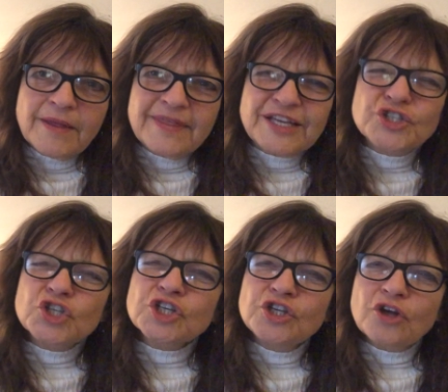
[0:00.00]
they
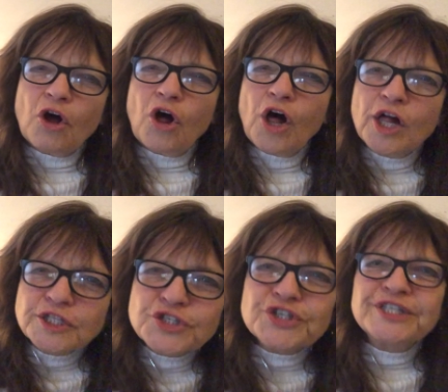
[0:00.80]
took an
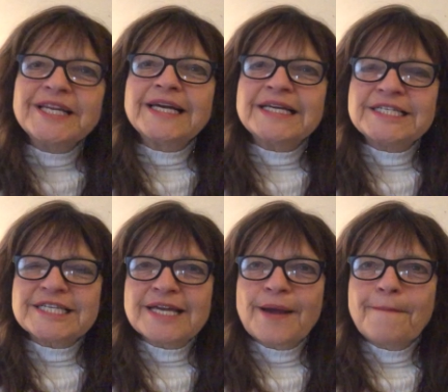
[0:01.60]
alternate
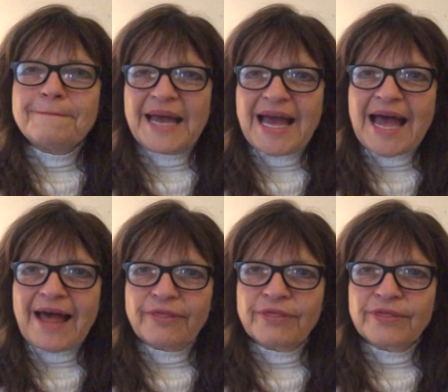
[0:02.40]

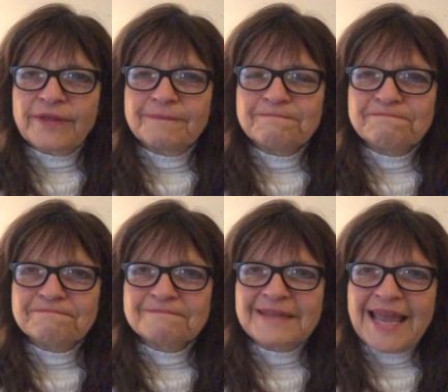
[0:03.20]
path.
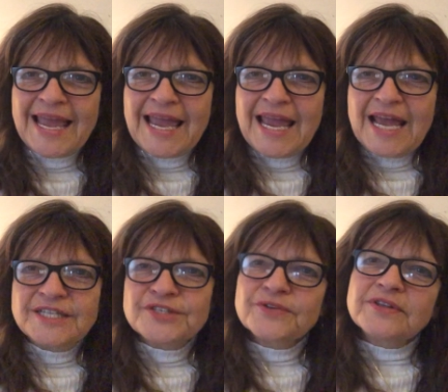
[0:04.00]
And
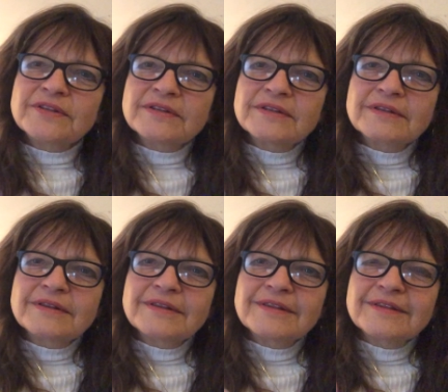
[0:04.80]
so
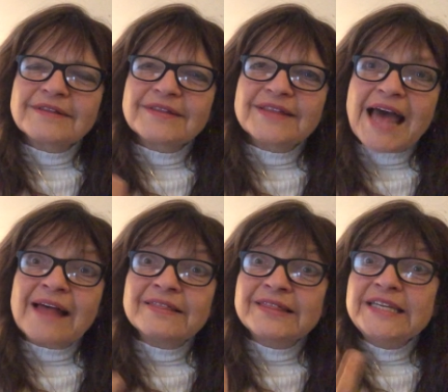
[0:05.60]
that
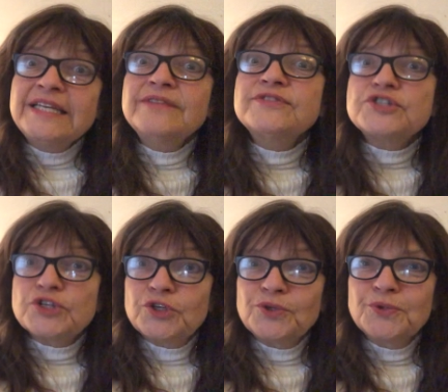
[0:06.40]
leaves
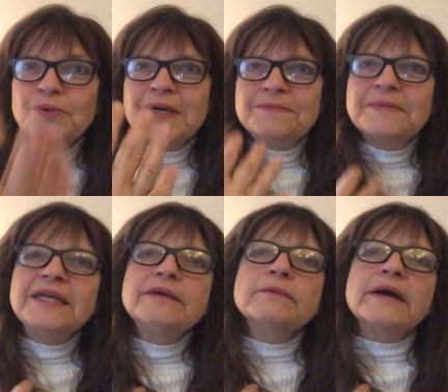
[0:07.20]
you and
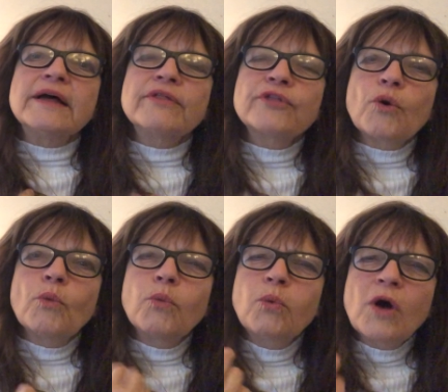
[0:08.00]
me with
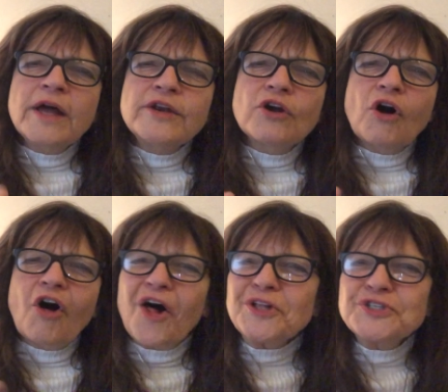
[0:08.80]
what
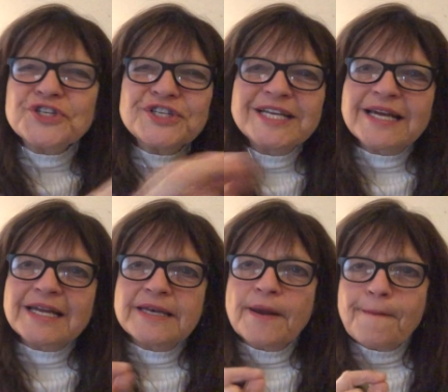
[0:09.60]

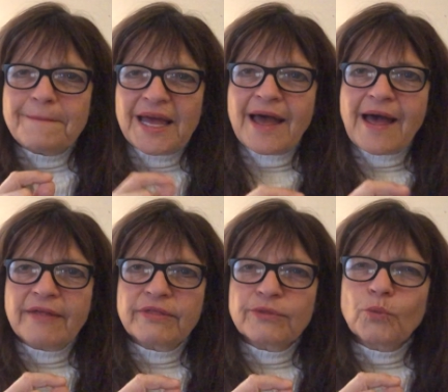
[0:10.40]
alternate path?
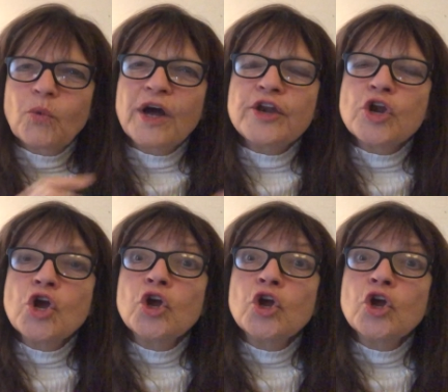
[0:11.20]
What